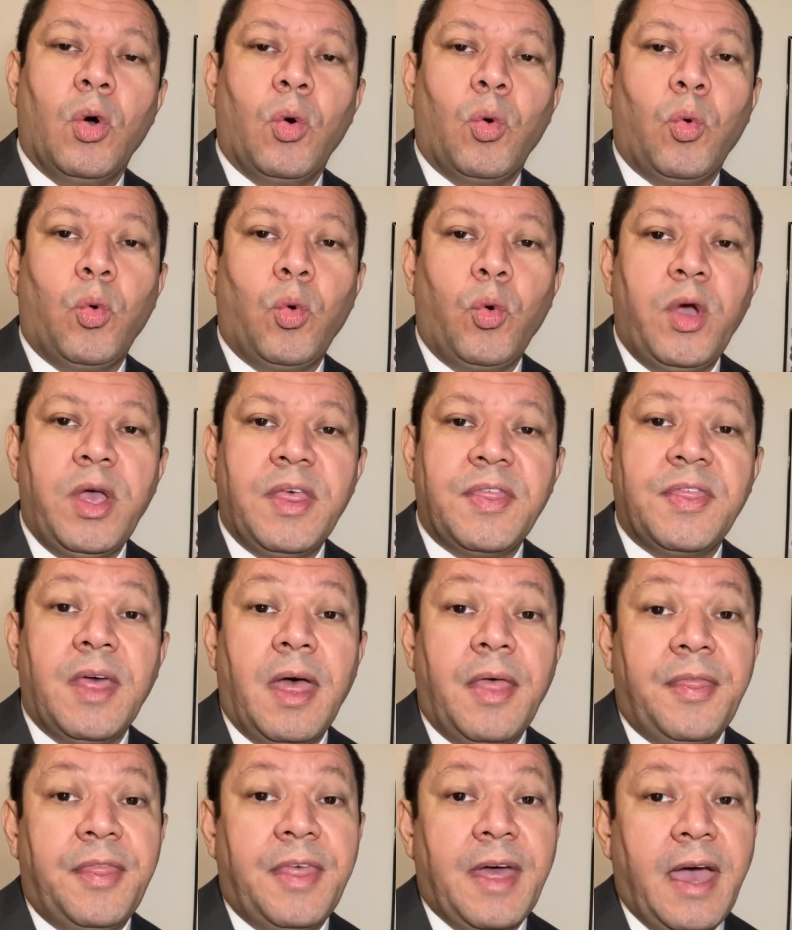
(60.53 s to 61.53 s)

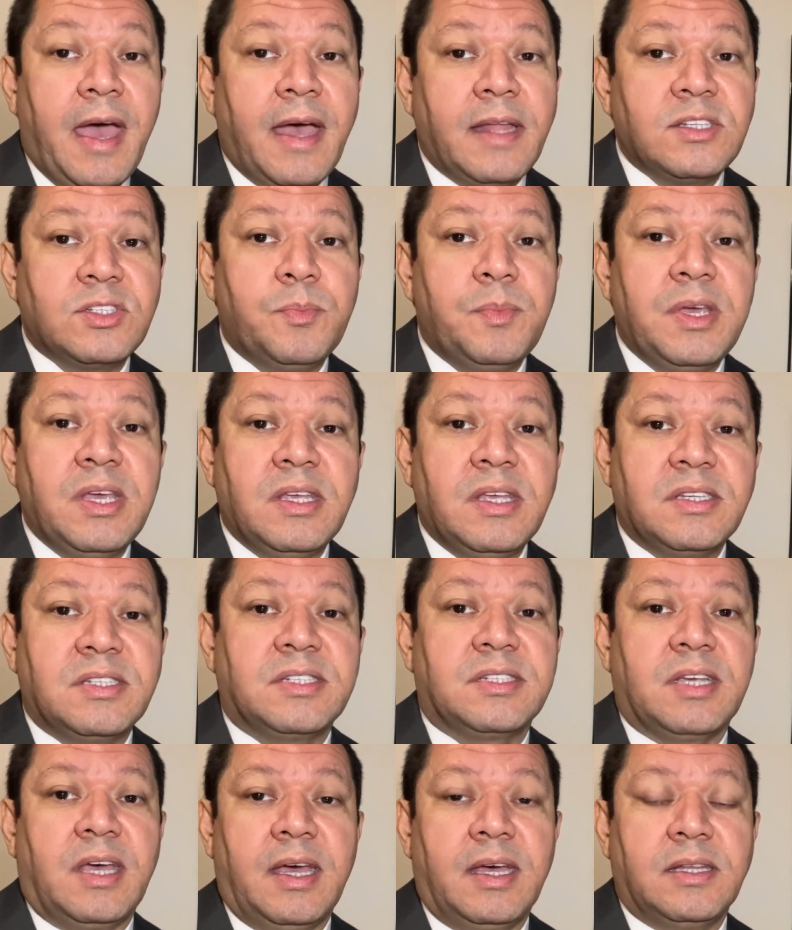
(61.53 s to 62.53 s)
With that being
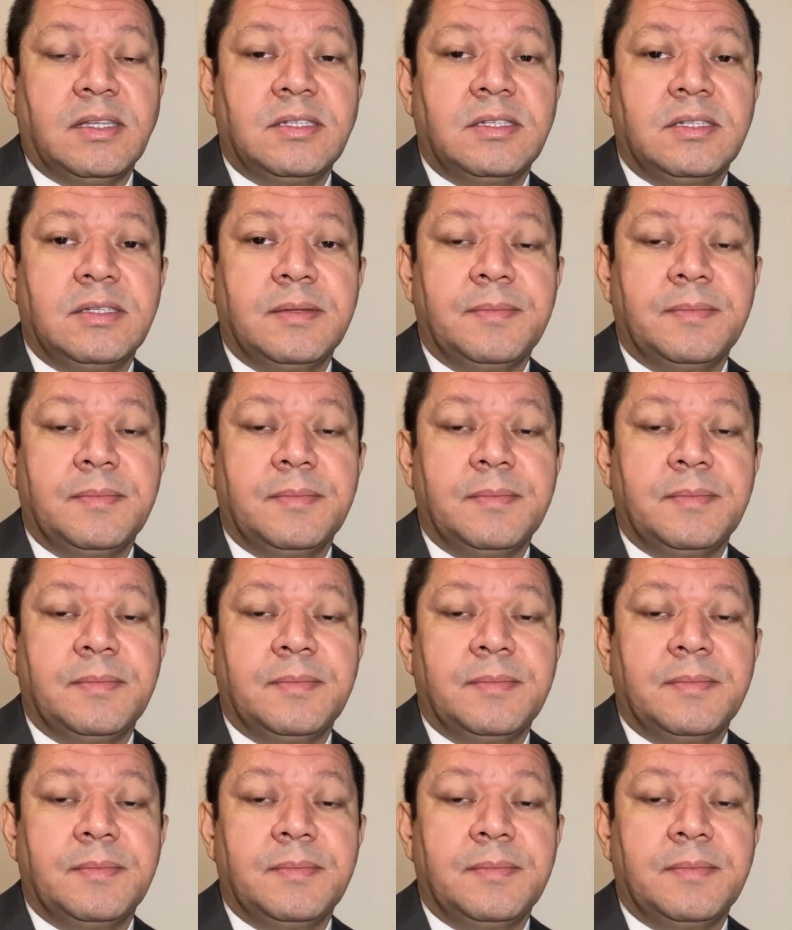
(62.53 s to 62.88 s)
said,